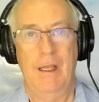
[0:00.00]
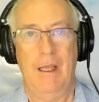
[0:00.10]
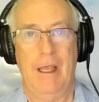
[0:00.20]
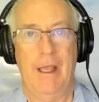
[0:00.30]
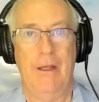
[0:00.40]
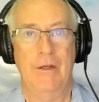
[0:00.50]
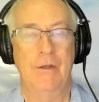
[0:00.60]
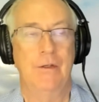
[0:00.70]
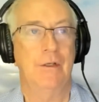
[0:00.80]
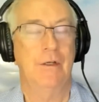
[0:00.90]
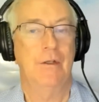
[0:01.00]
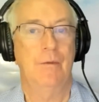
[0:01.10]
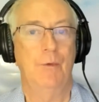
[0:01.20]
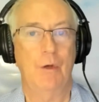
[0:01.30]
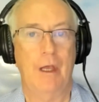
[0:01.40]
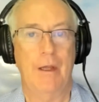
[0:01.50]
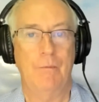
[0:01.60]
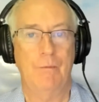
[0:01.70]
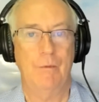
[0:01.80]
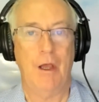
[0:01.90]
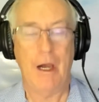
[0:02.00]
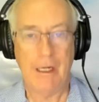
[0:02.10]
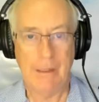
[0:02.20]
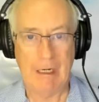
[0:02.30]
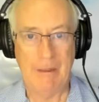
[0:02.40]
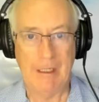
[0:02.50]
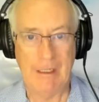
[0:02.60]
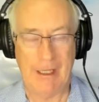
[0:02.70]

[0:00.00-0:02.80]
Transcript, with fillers: and the book I highly recommend